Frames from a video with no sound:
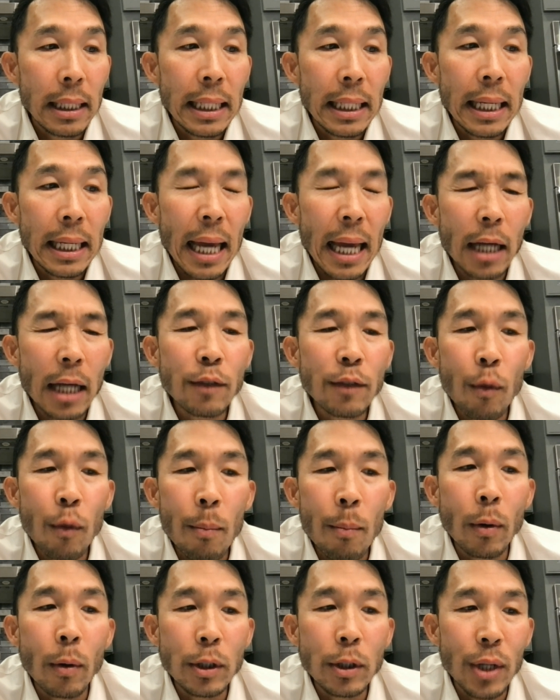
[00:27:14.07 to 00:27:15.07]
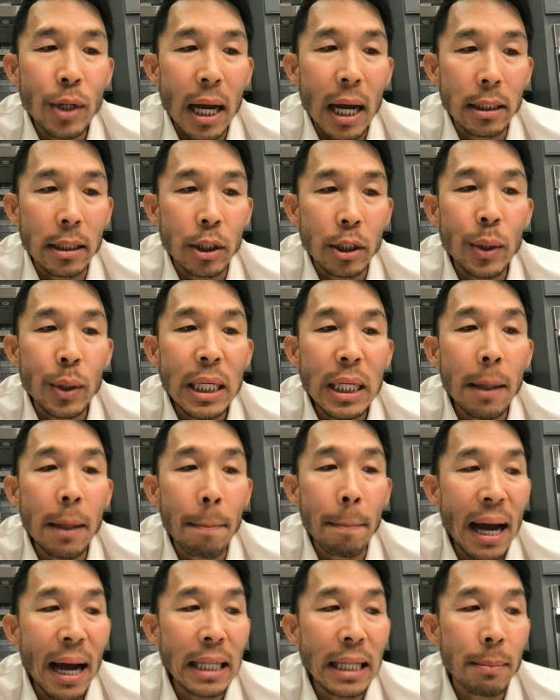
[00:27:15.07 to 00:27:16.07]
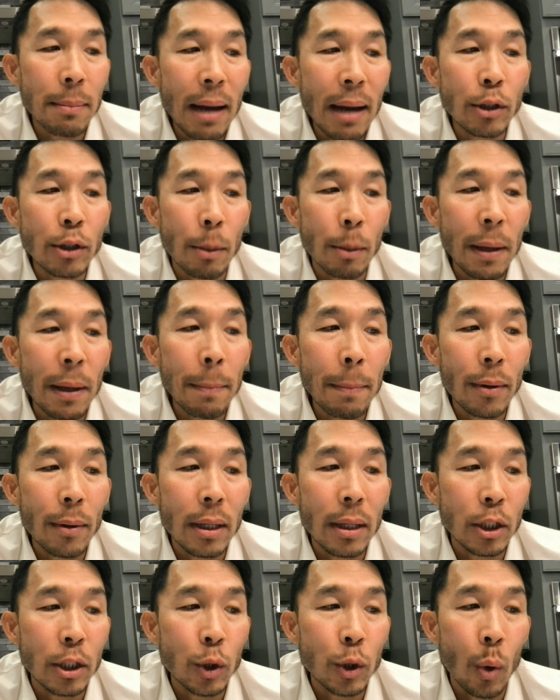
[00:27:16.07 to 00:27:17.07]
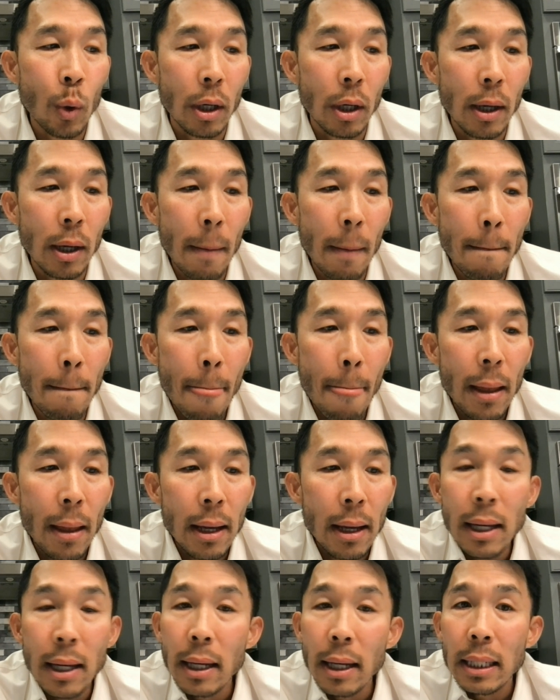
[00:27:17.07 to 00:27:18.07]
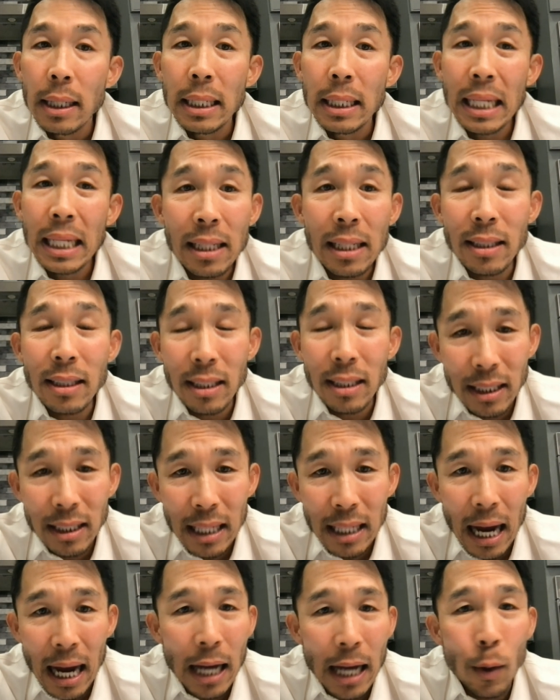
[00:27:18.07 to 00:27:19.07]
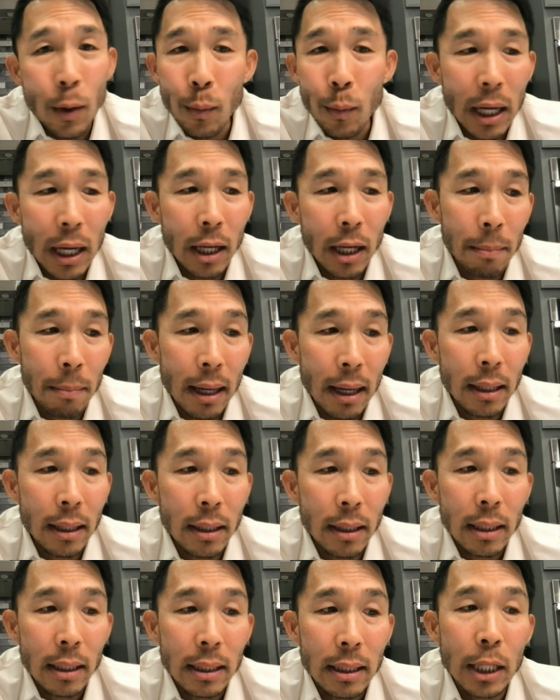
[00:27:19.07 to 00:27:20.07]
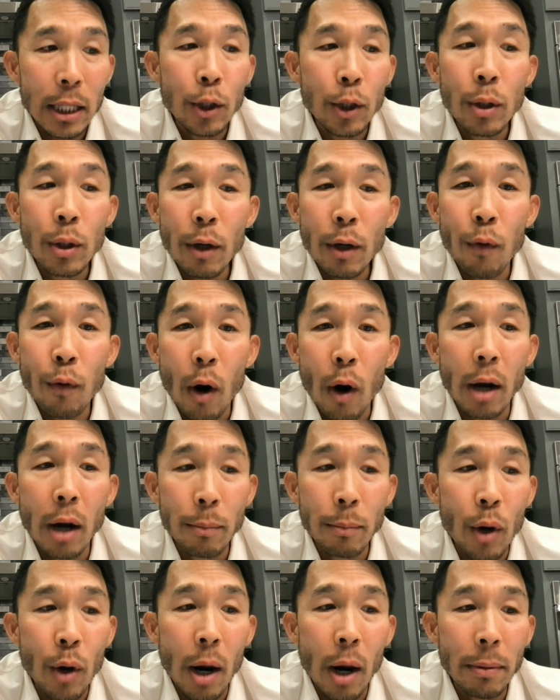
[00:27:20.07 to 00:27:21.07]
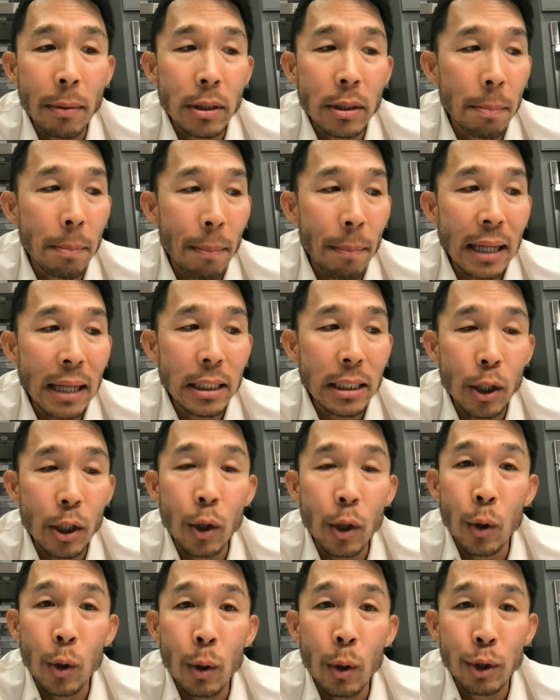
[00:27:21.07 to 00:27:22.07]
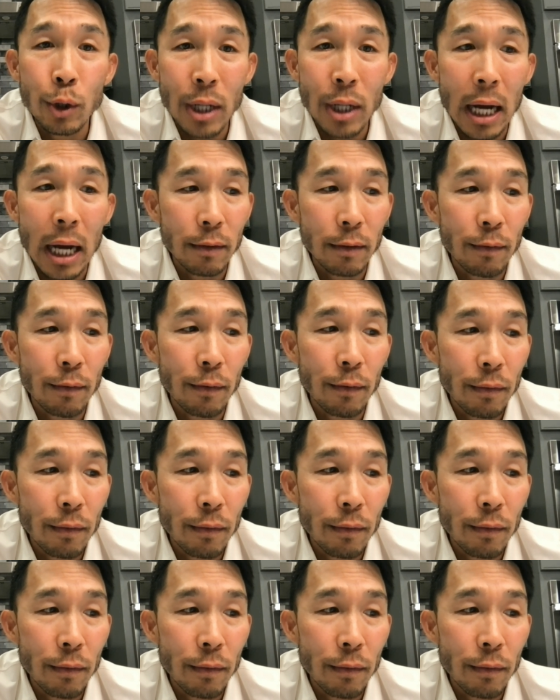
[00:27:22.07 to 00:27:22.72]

He asked for more tracts so he could pass them out to people in his store. Needless to say, I don't recommend that you look for armed robbers to pass out your glow tracts.